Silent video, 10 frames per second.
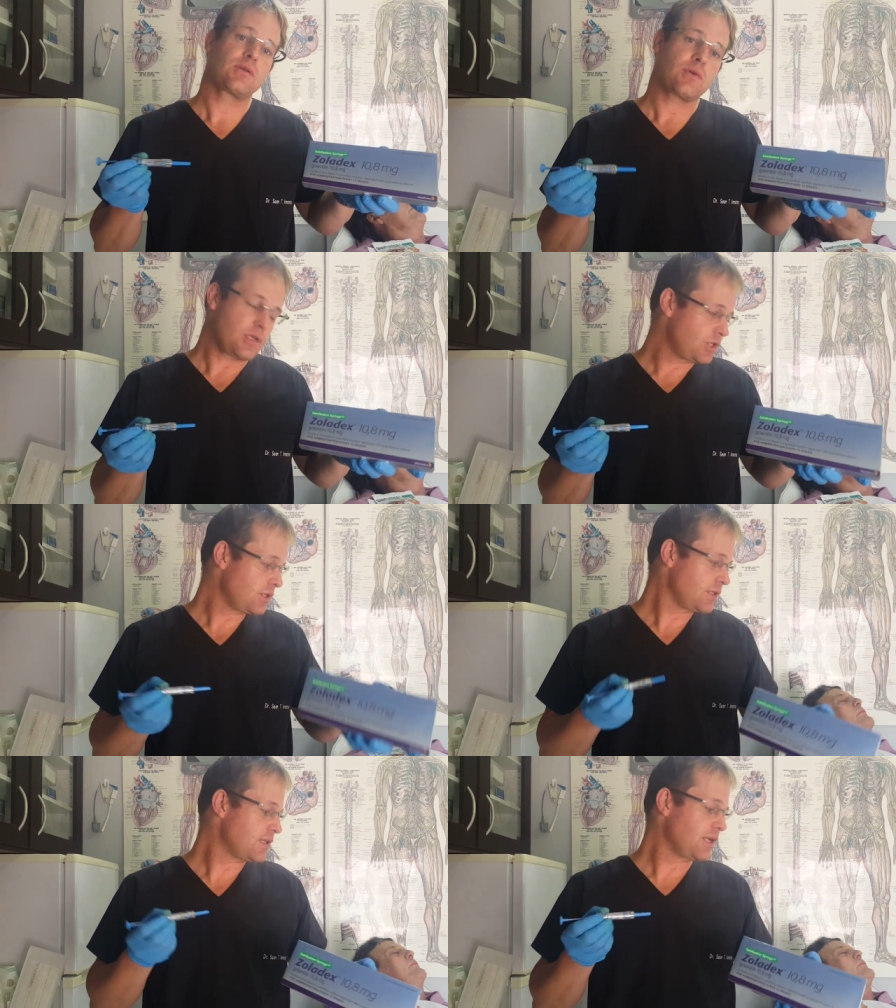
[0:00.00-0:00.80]

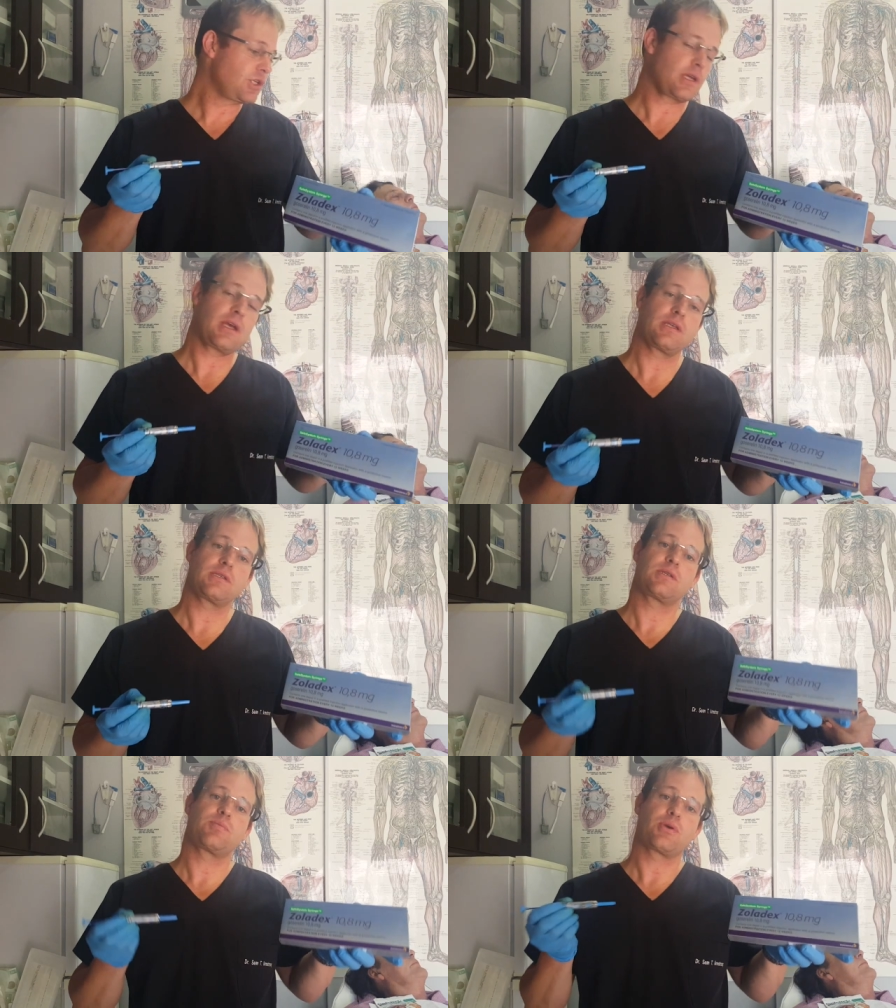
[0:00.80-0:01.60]
conditions such
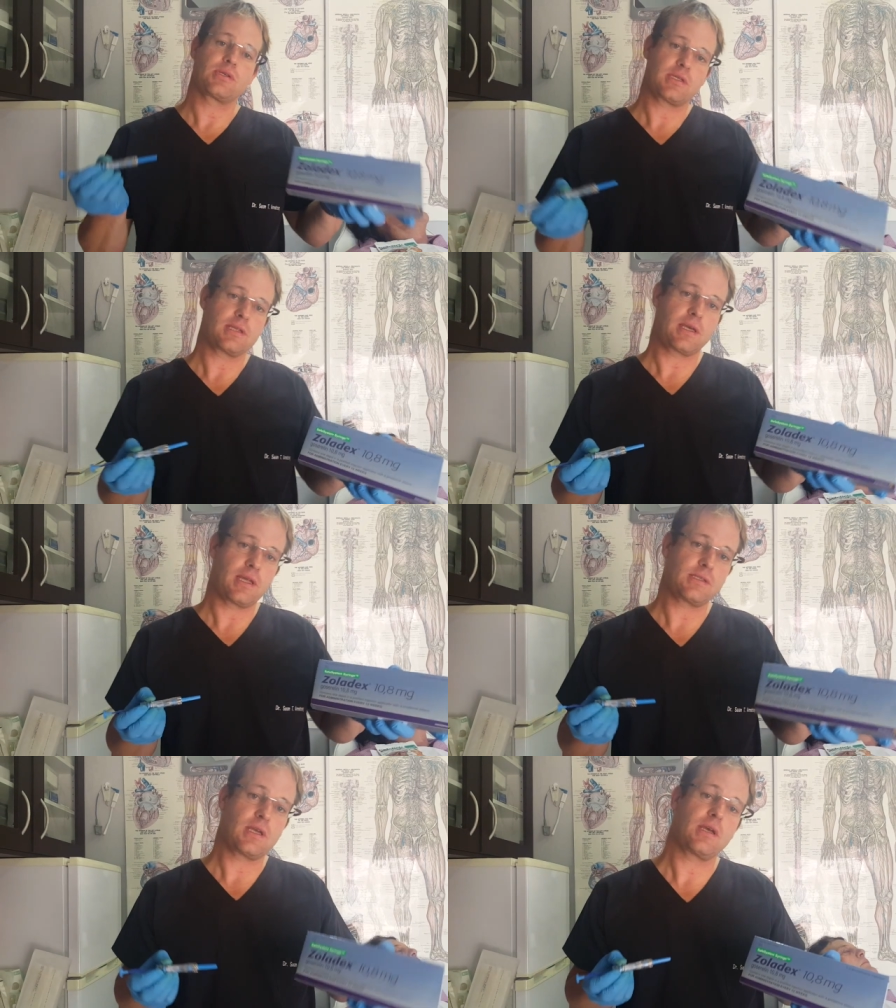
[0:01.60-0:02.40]
as prostate
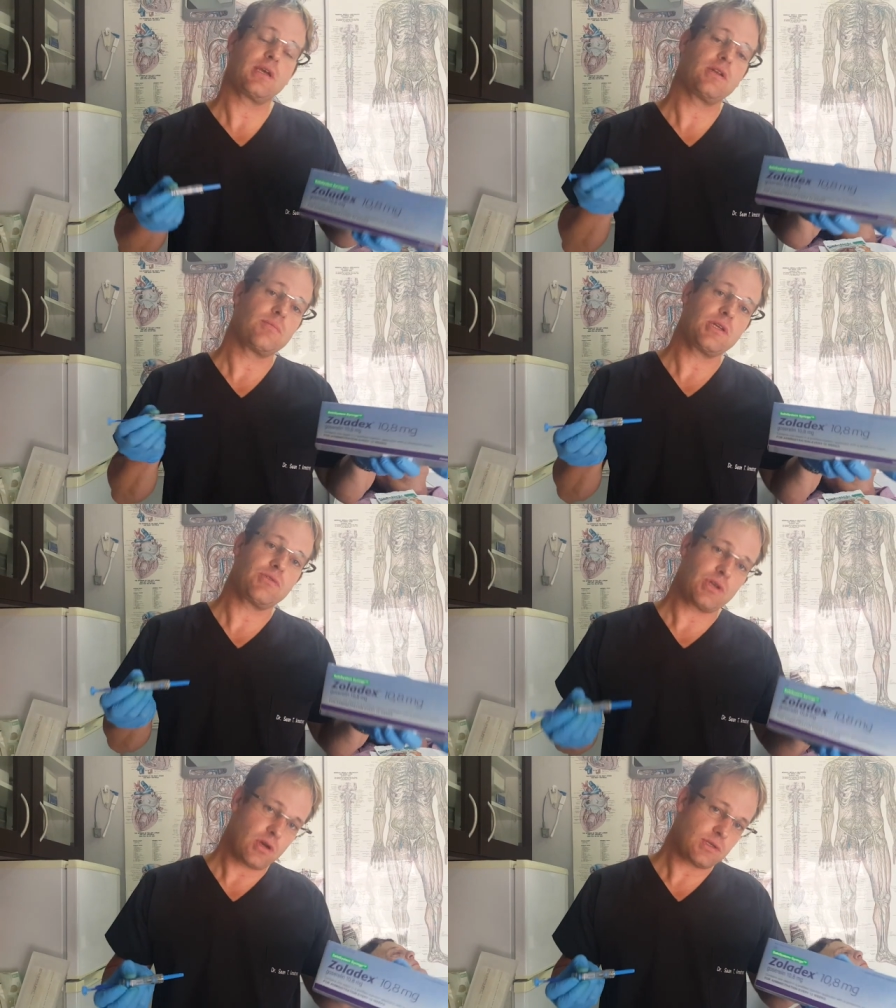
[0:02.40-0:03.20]
cancer,
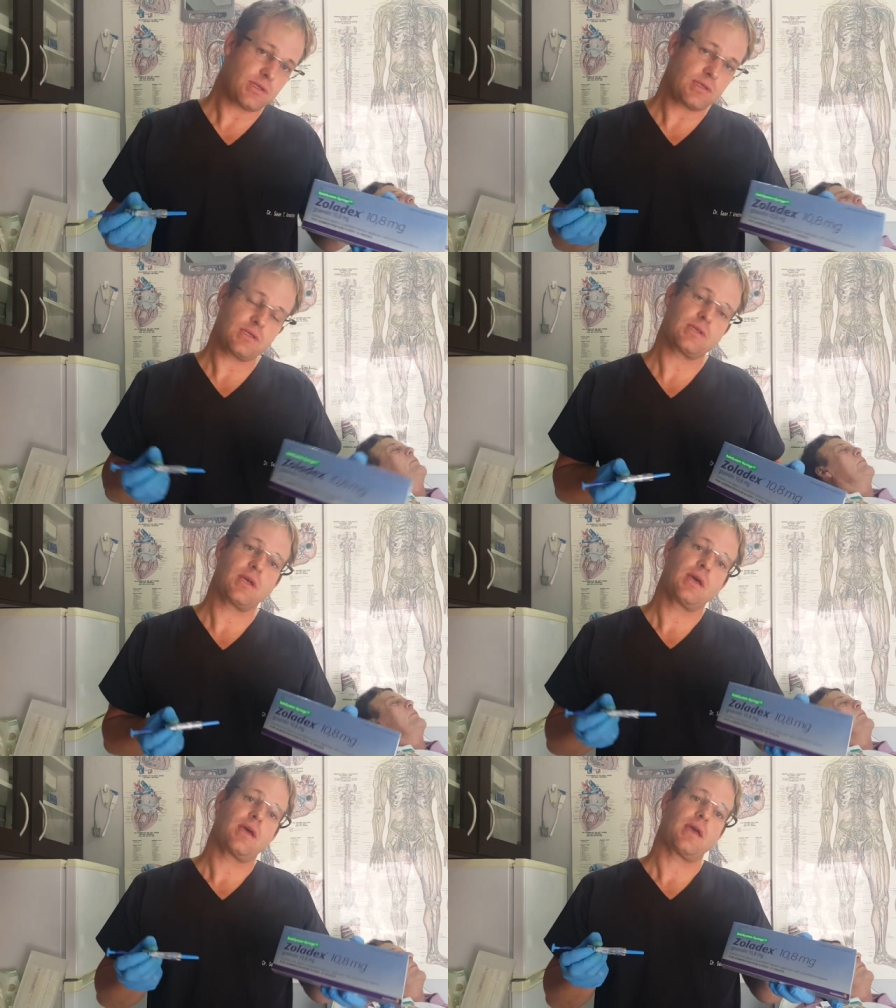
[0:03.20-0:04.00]
endometriosis
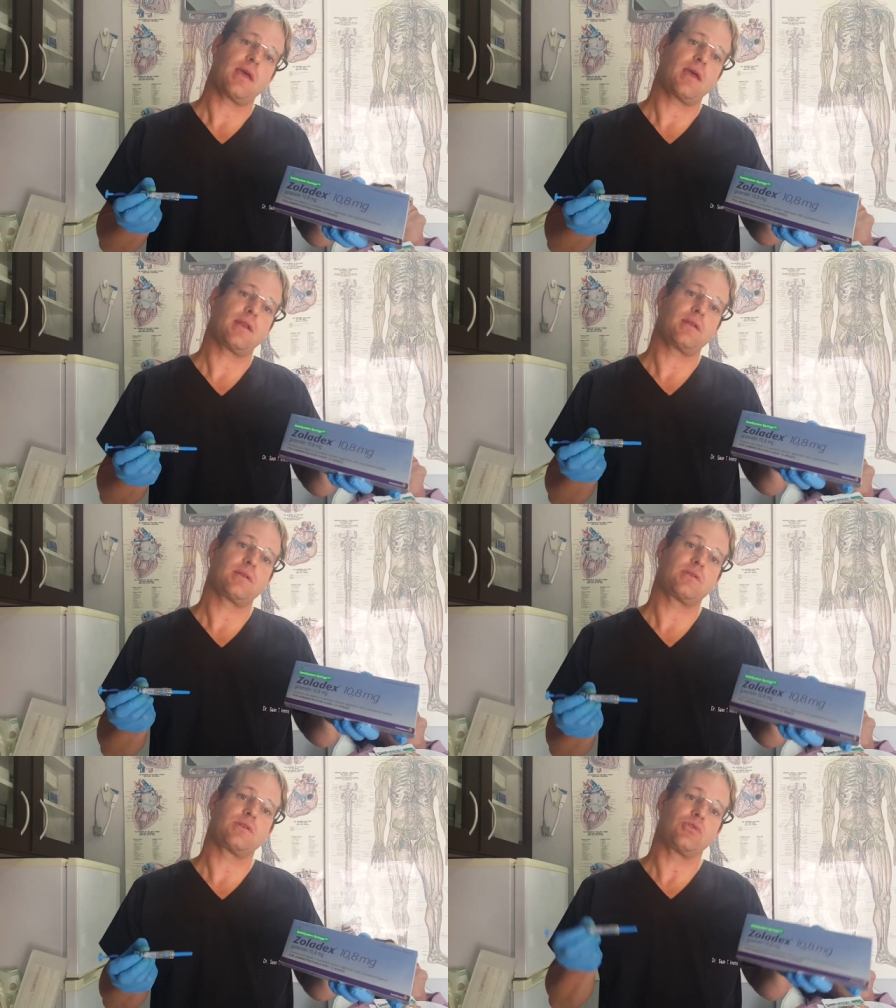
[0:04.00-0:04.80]

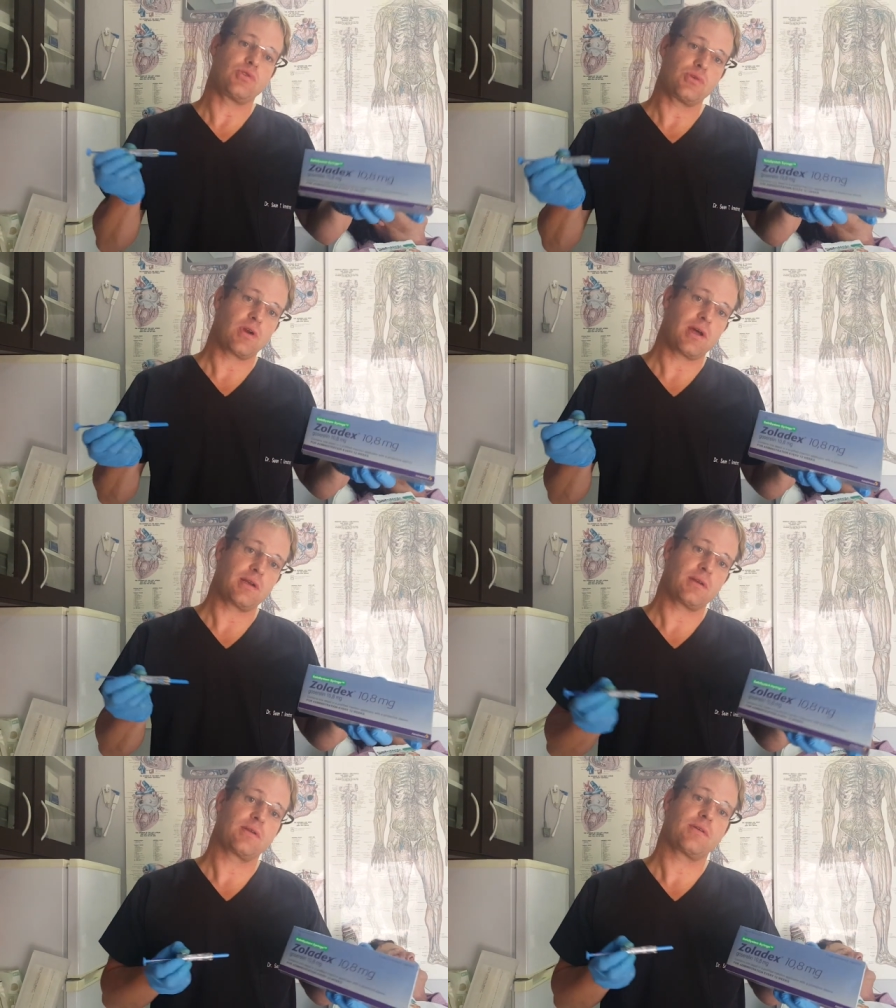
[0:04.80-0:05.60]
and
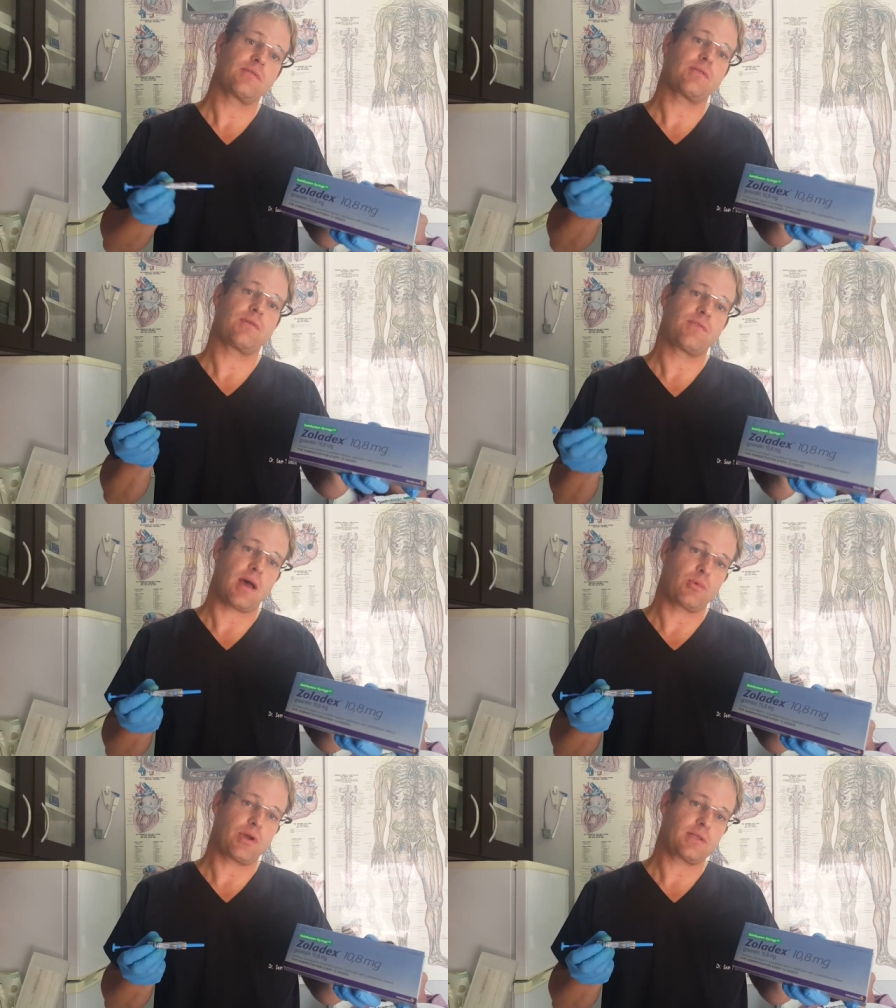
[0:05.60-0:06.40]
uterine
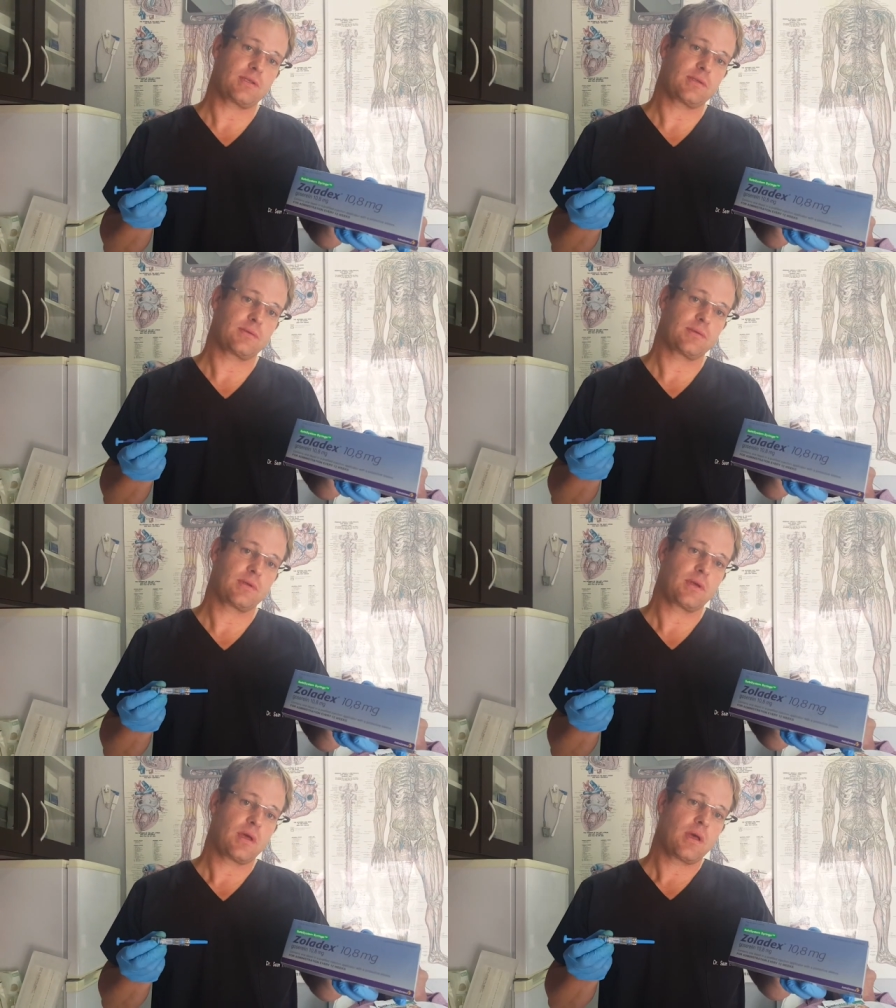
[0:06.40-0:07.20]
fibroids.
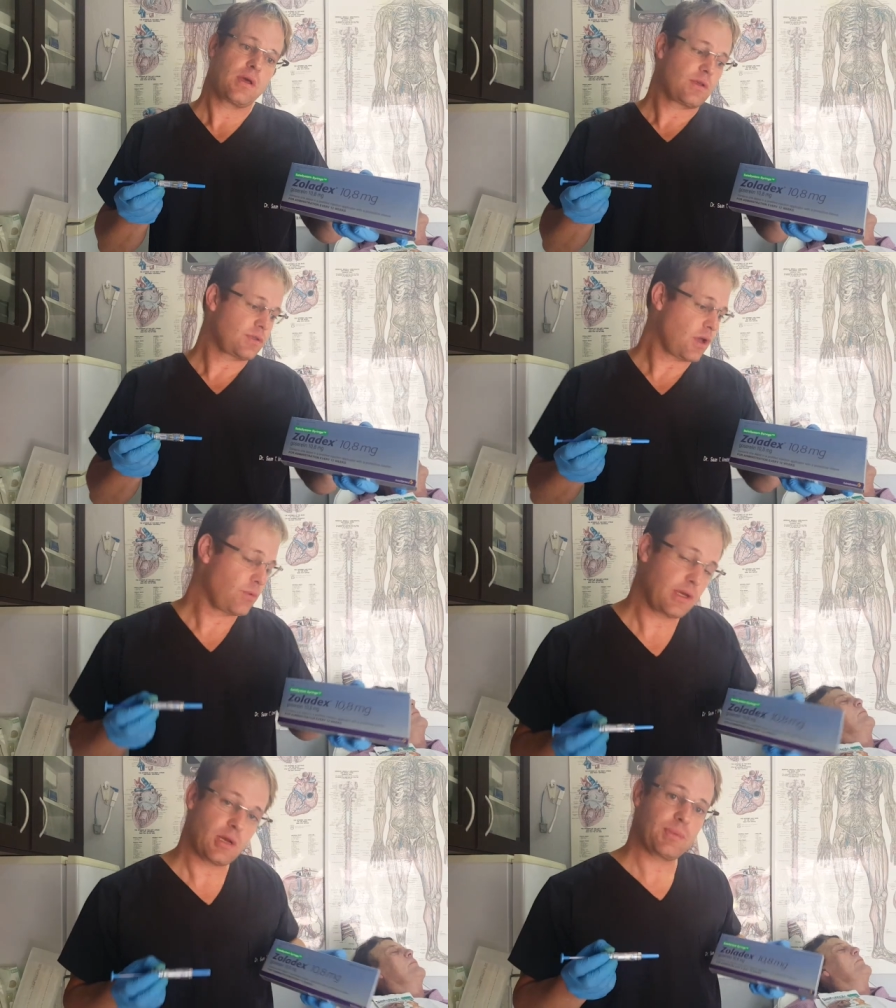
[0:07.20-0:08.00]

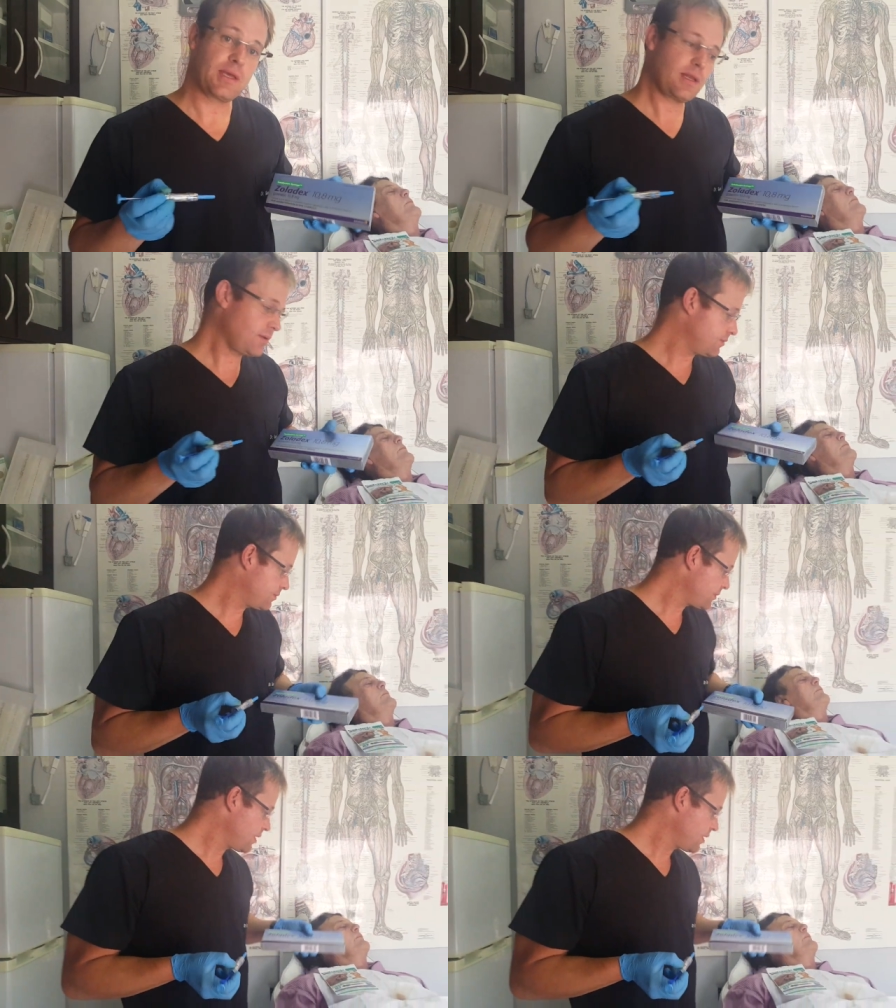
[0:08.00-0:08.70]
So we're going to begin